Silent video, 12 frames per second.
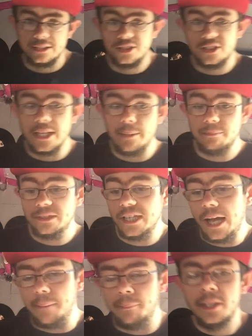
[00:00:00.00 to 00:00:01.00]
the same
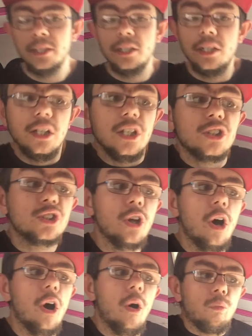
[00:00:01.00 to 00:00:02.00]
time.
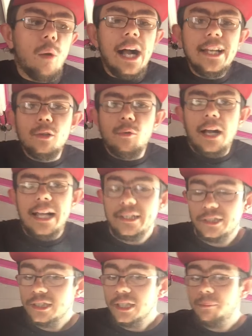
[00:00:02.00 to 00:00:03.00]
So why do I
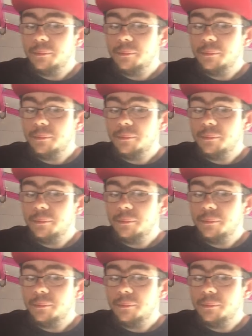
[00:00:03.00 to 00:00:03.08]
actually